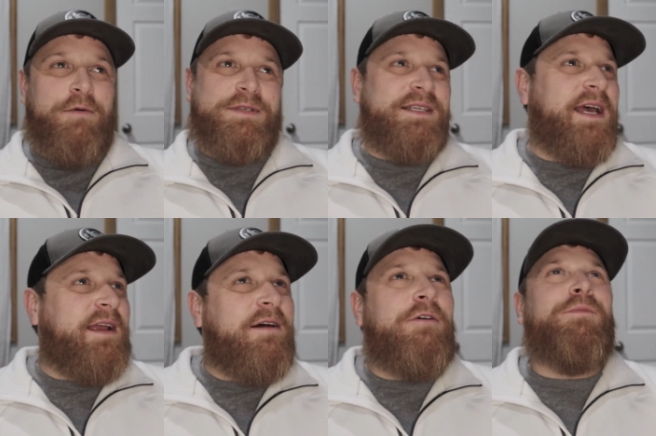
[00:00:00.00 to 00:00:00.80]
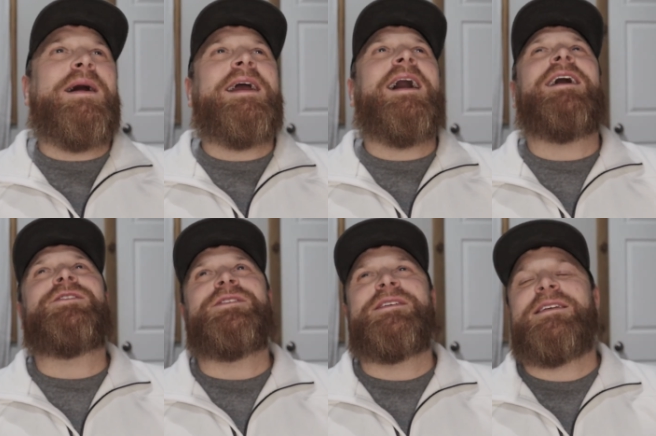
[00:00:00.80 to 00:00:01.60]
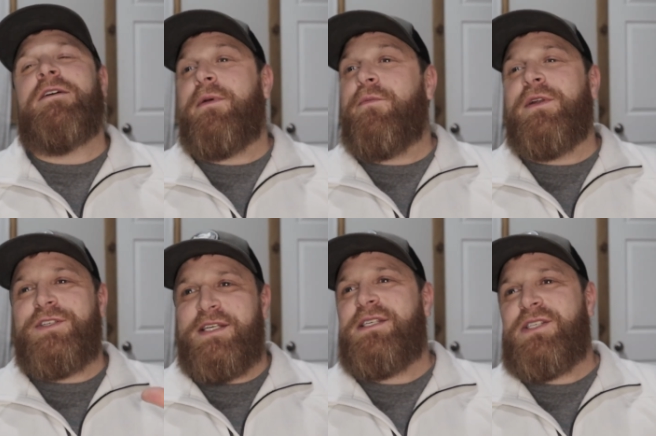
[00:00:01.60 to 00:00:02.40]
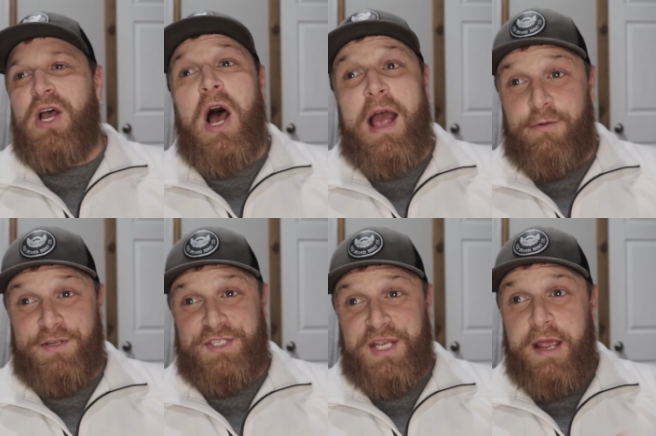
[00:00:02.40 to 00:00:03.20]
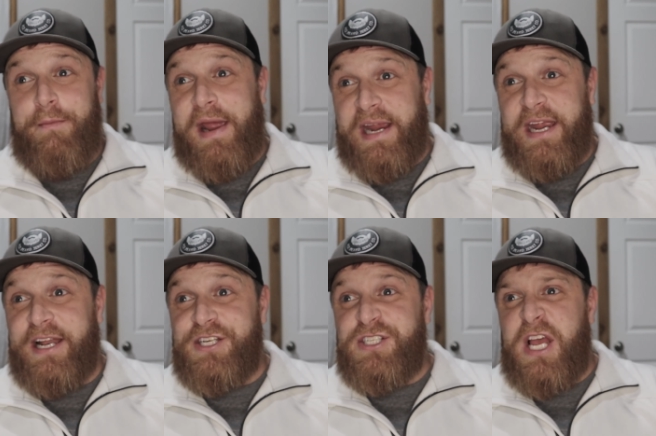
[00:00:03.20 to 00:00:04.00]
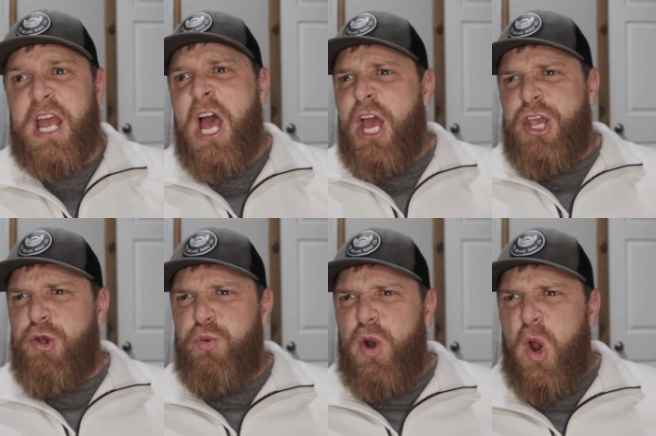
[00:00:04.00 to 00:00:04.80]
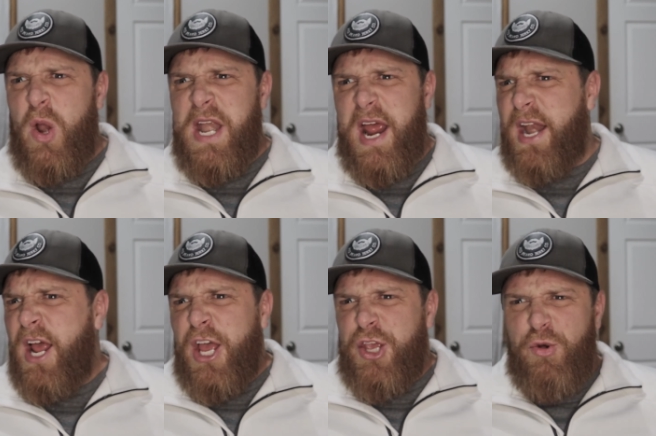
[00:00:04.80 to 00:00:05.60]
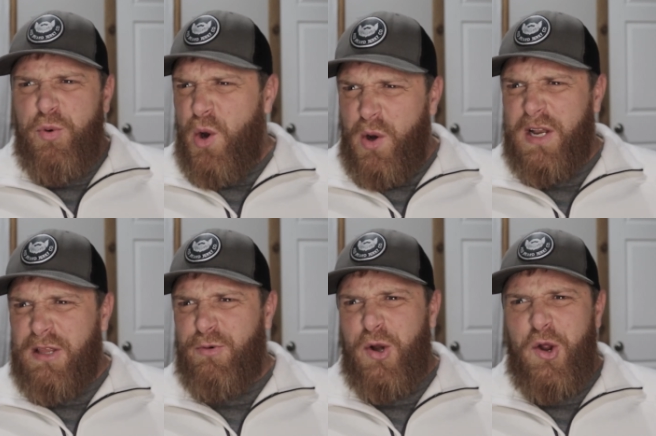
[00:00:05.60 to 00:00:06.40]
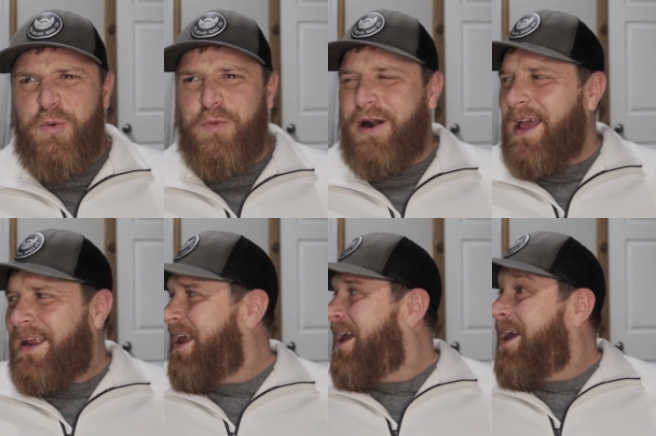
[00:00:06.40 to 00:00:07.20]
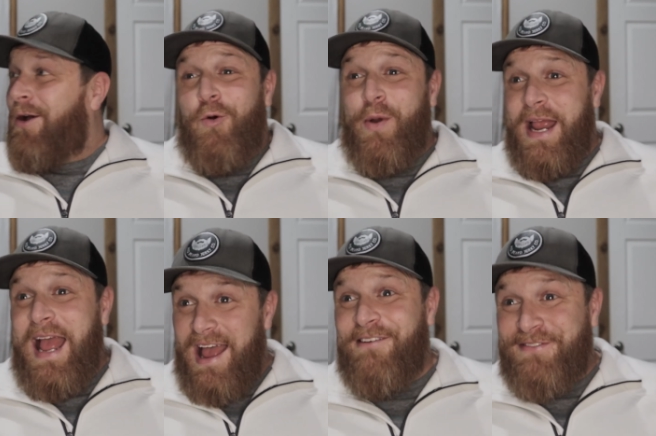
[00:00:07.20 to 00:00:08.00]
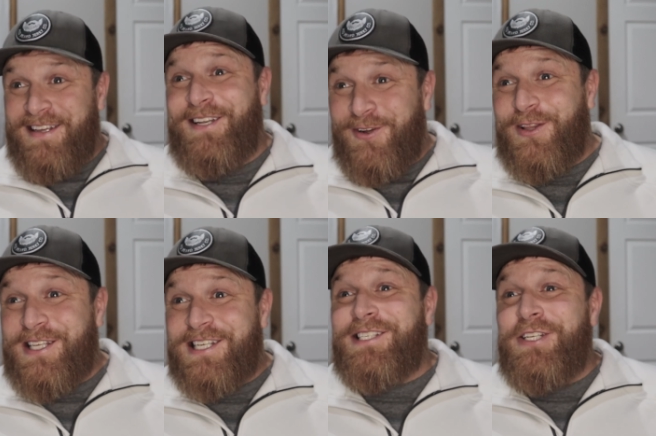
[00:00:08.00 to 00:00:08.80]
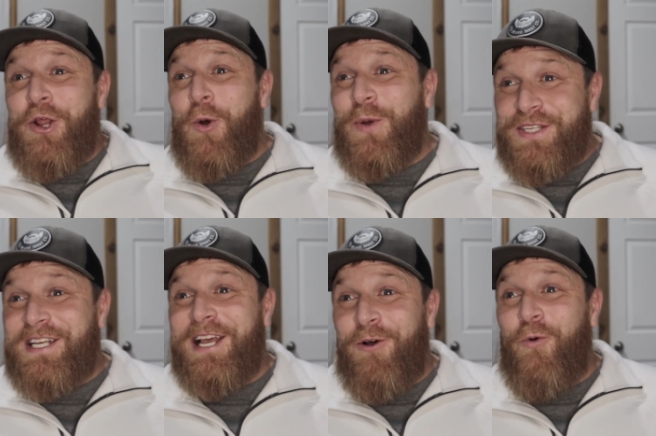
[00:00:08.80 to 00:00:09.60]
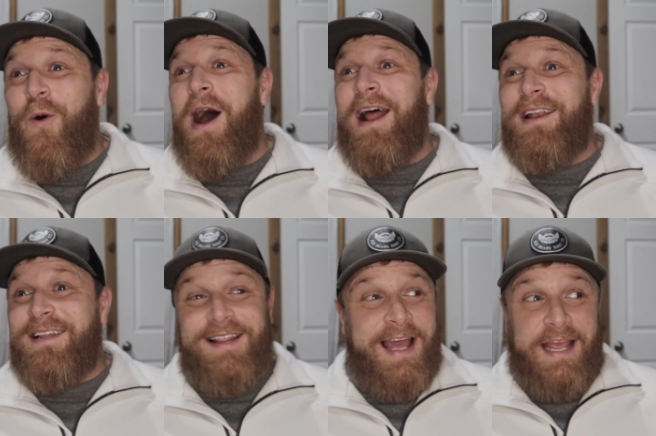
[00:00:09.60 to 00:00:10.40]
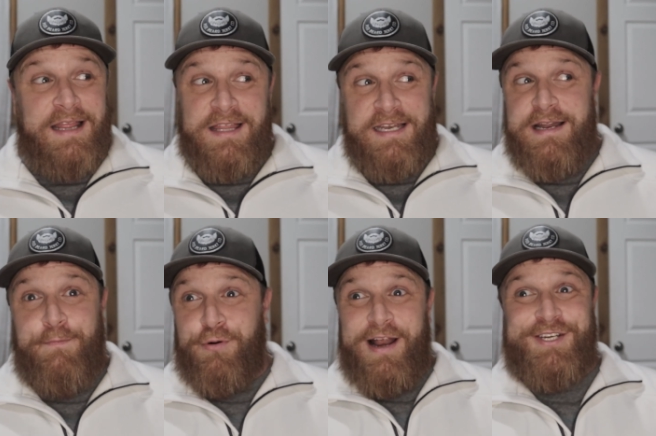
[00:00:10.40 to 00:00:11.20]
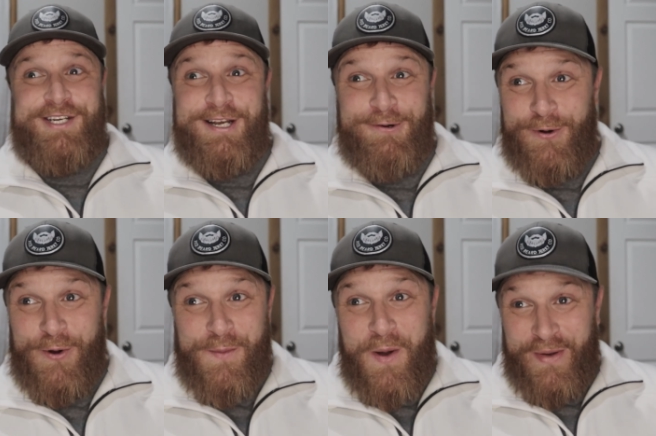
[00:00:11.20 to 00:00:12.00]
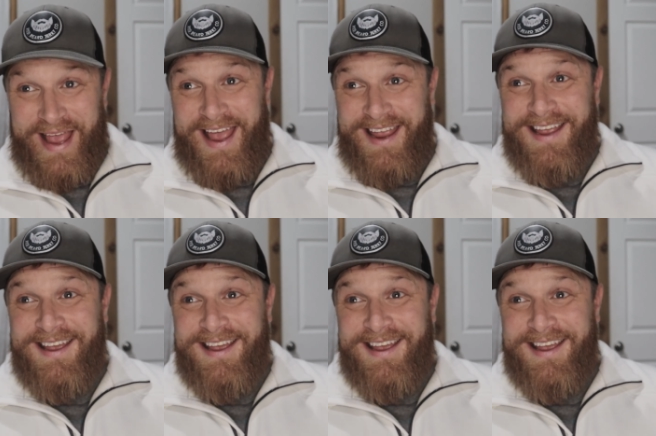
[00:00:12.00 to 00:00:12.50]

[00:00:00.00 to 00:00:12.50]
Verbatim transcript: It was like, oh my gosh, this is killing me. When she saw it, when she came back in, she's like, you ruined it. You ruined the room. We're like, we have to do this because no one's gonna want like the depression room, okay?